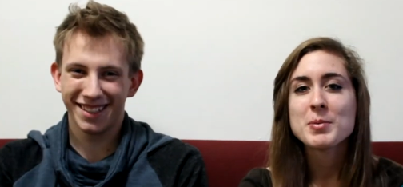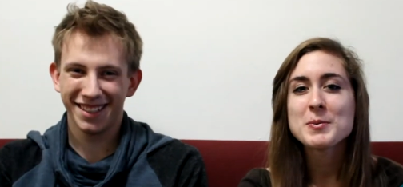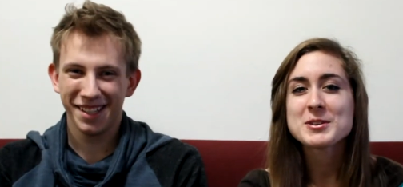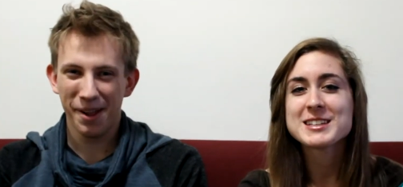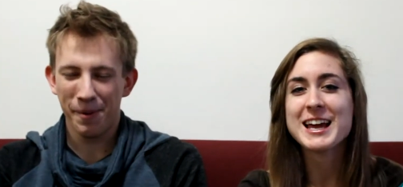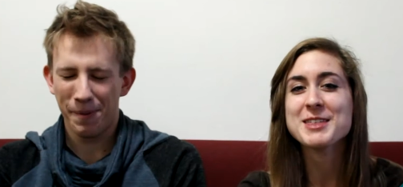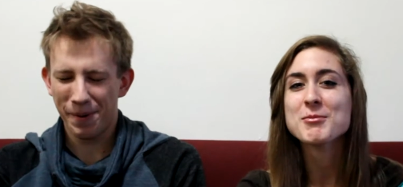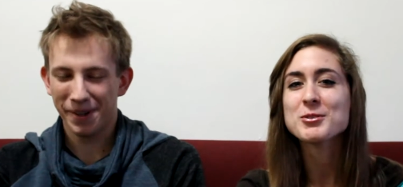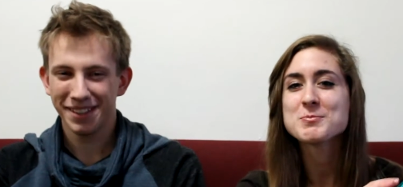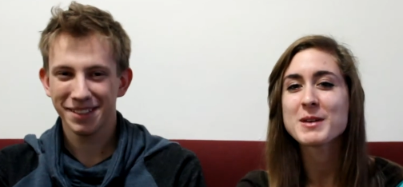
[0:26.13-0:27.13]
Speaker 1: People say the
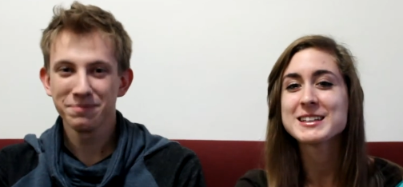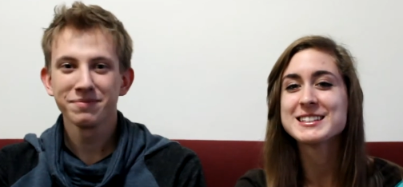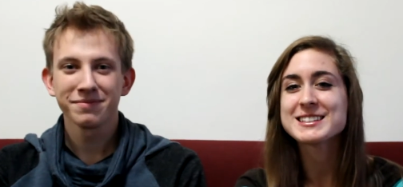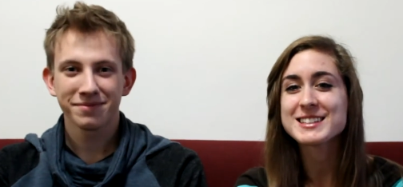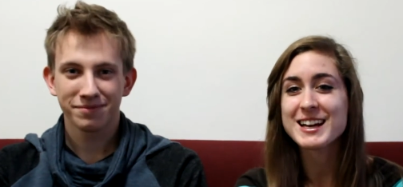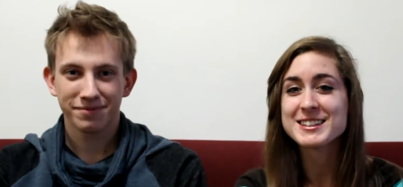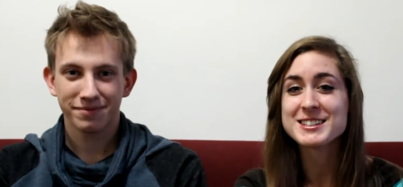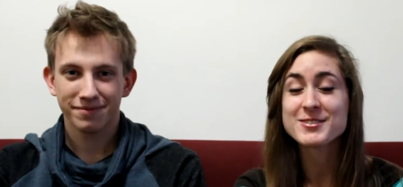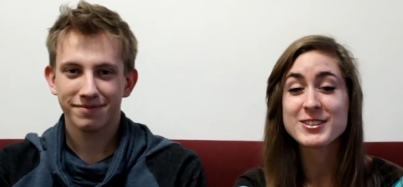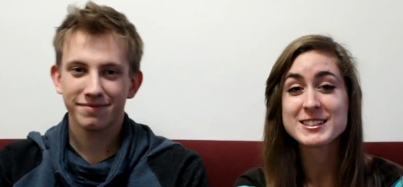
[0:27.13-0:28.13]
most basic science
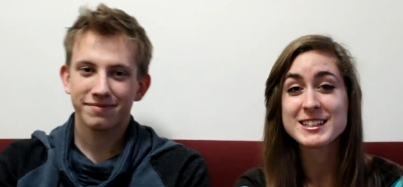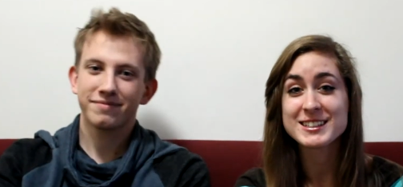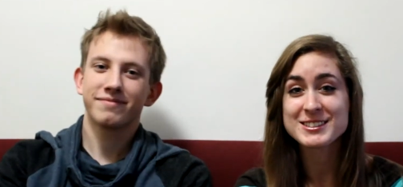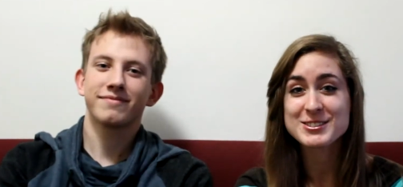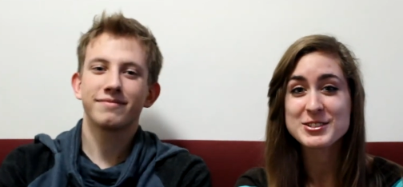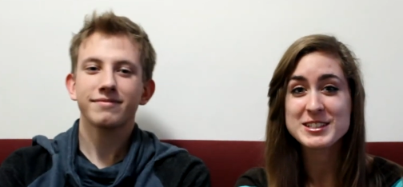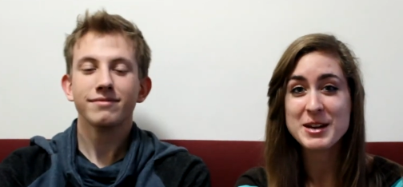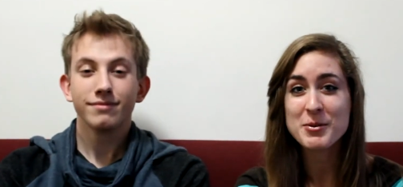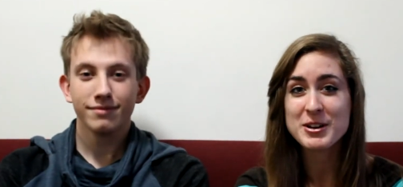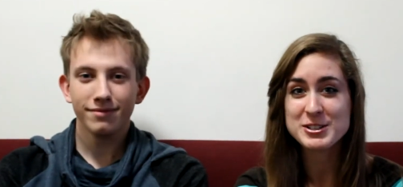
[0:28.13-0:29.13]
is physics, so
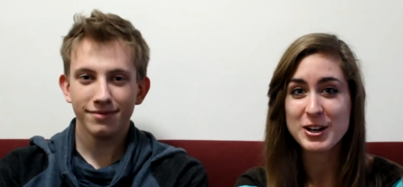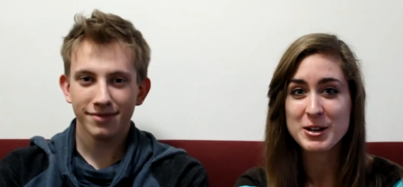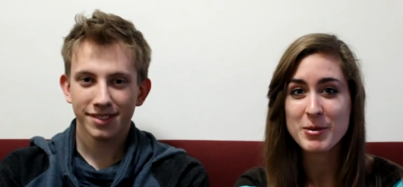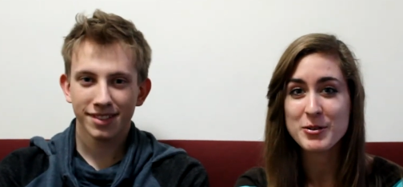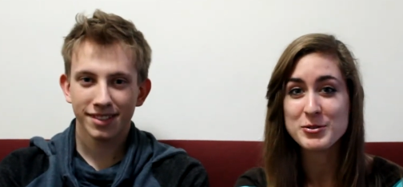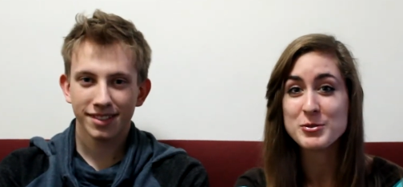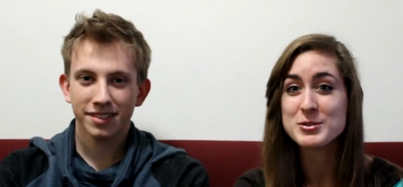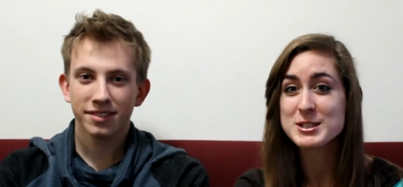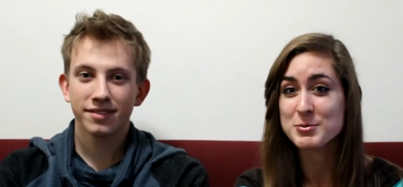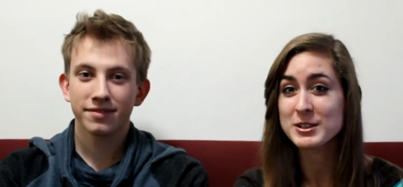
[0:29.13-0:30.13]
today we're going to talk about
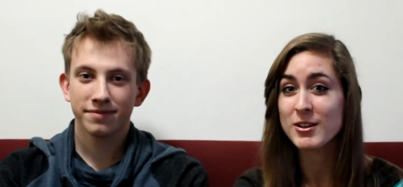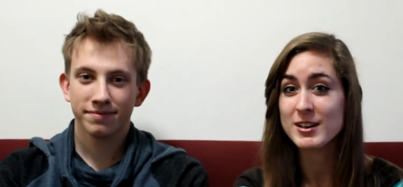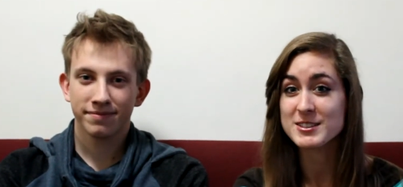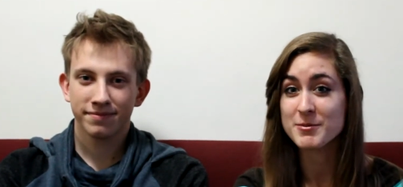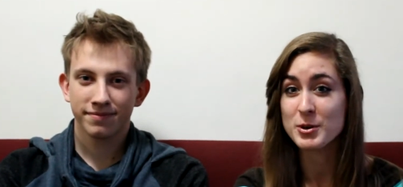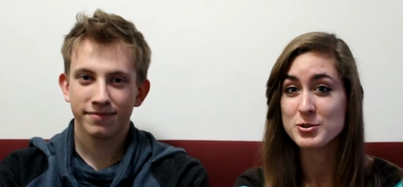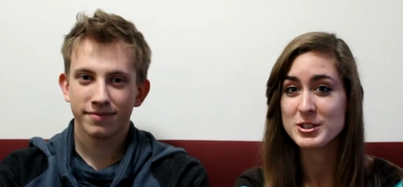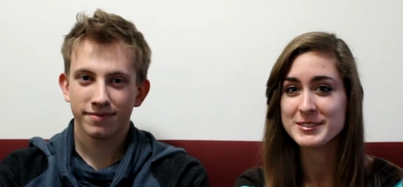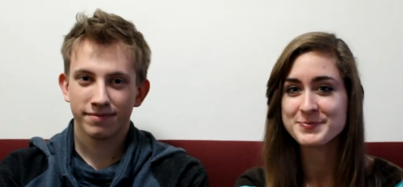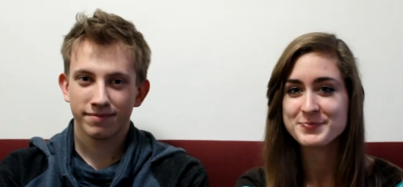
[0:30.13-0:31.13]
Newton's three laws of
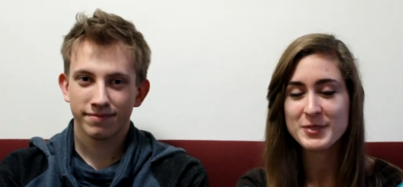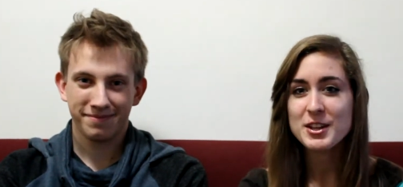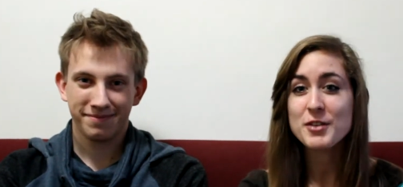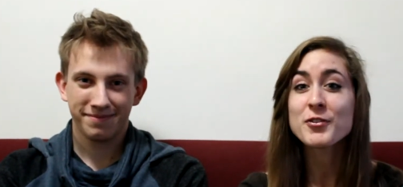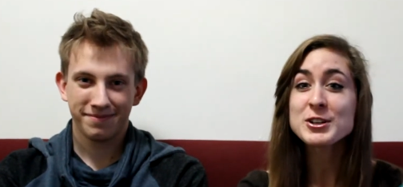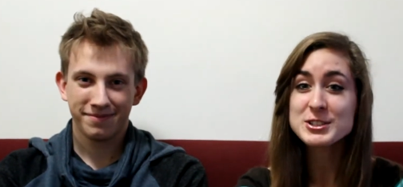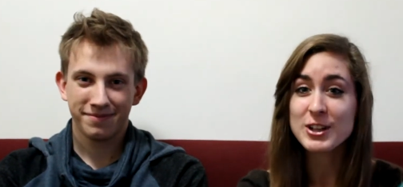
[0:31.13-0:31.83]
motion. The first